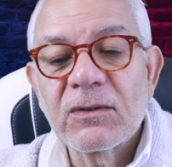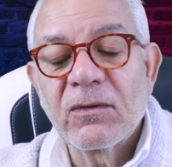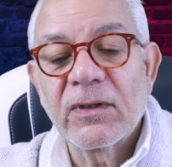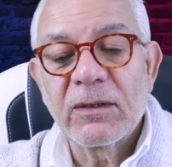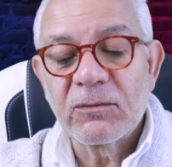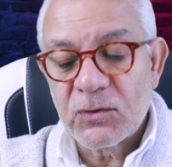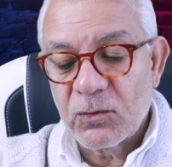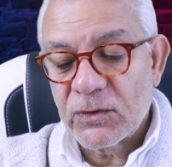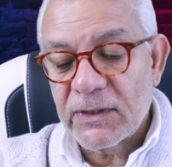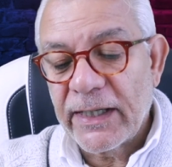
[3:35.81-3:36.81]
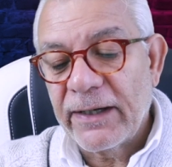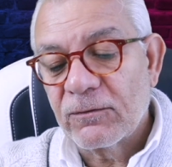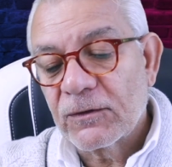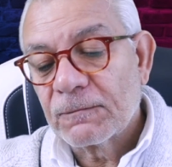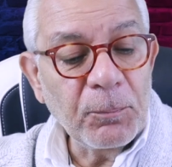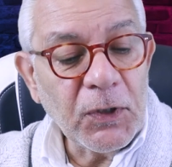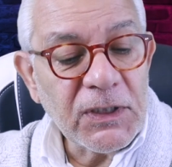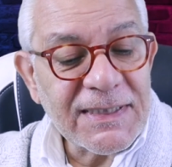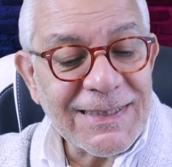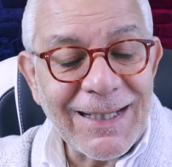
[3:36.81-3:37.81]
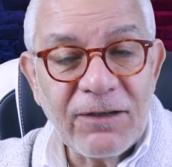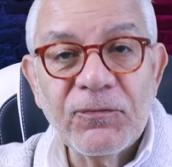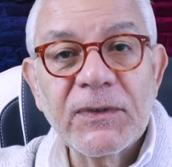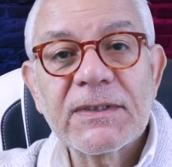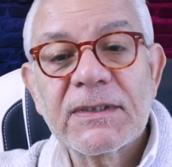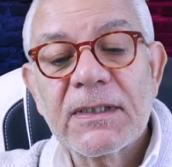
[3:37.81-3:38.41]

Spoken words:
and that will sort it out. The pod itself is